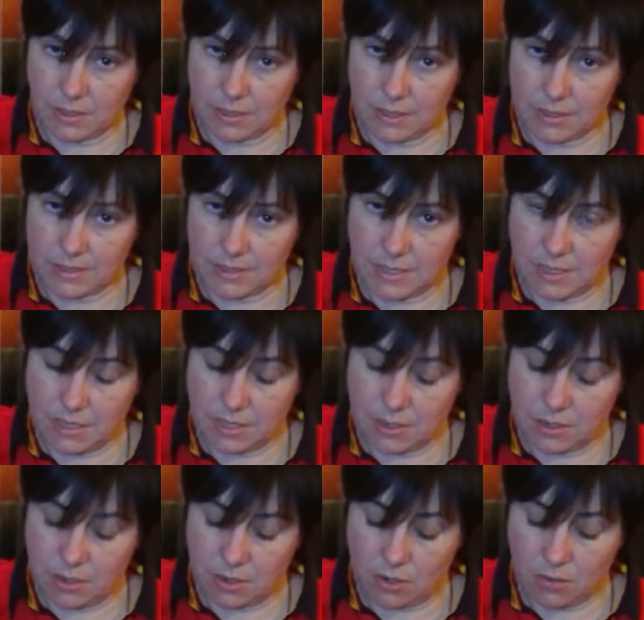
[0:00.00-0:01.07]
Is it
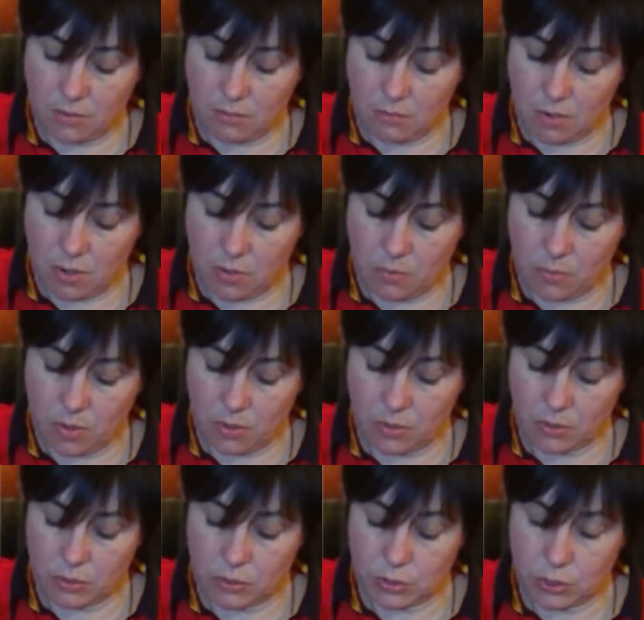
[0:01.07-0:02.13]
in row
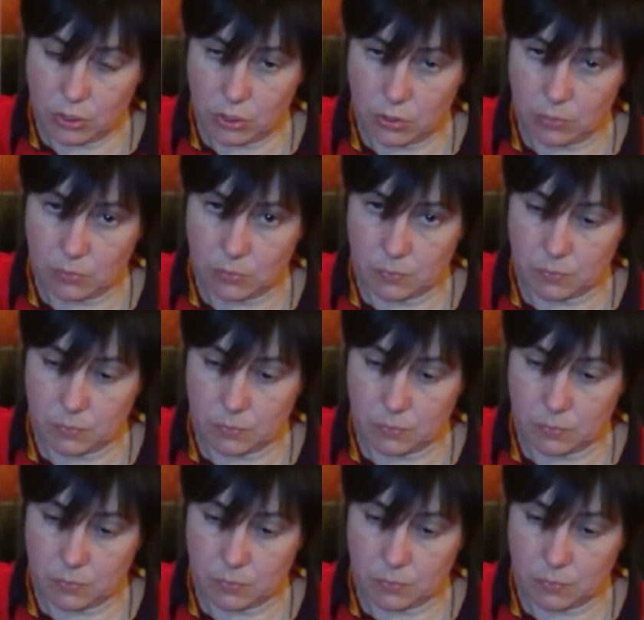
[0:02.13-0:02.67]
2?